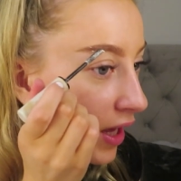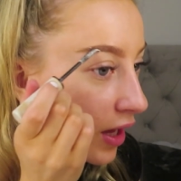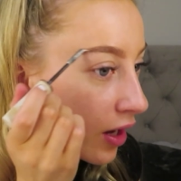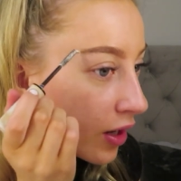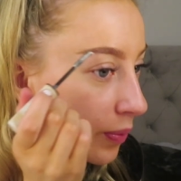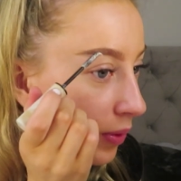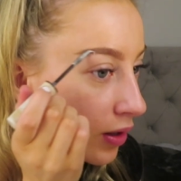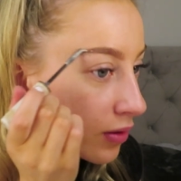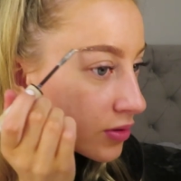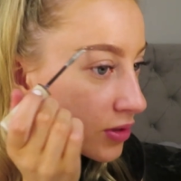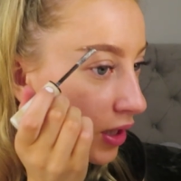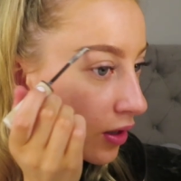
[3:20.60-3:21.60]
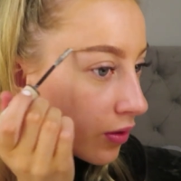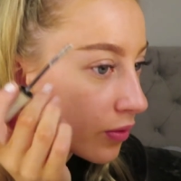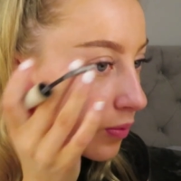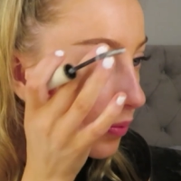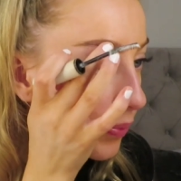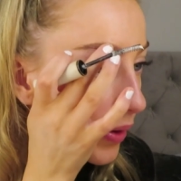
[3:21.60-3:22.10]
eyebrow gel
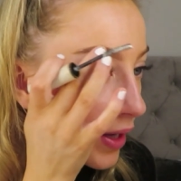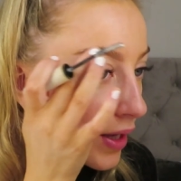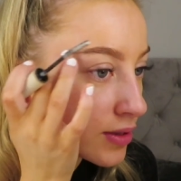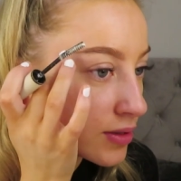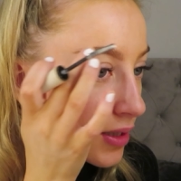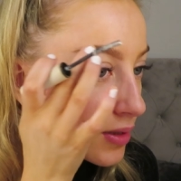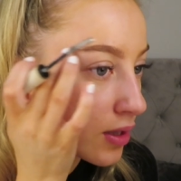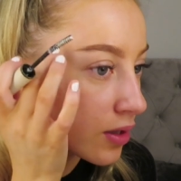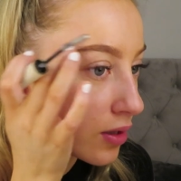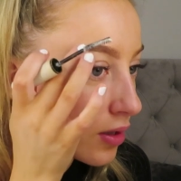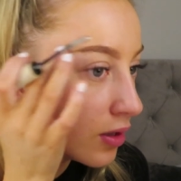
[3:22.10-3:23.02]
by Jess Hunt.